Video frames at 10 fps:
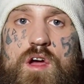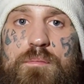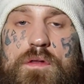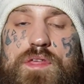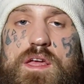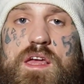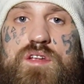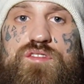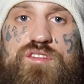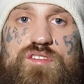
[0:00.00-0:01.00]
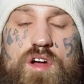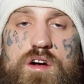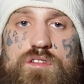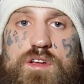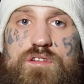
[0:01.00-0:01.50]
but they get
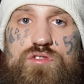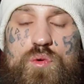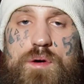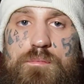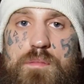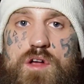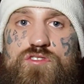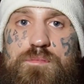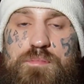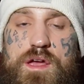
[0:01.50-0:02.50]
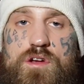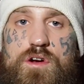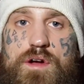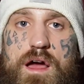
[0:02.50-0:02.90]
sucked into a much bigger